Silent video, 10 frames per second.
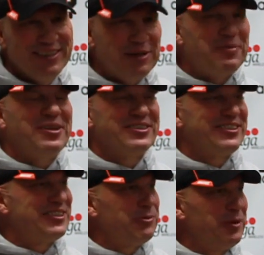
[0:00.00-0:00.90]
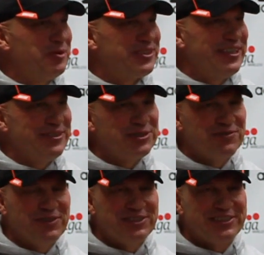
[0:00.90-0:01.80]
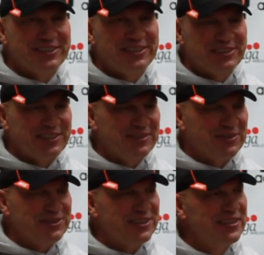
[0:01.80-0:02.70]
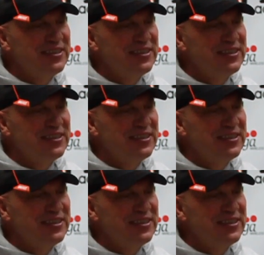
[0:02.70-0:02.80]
Apologies to Weber State, who's finished statistically first.